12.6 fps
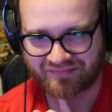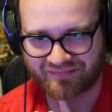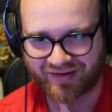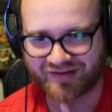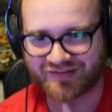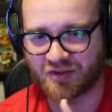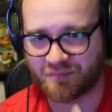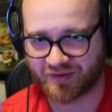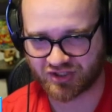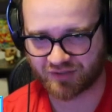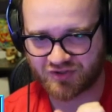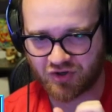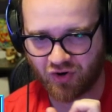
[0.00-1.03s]
Because the
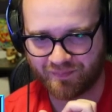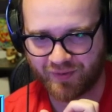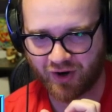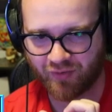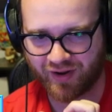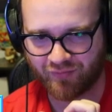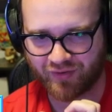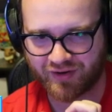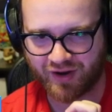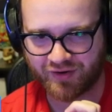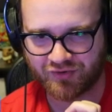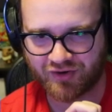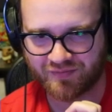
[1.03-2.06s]
bishops go up here when
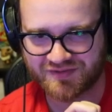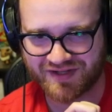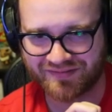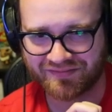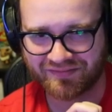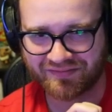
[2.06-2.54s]
Yondu comes in?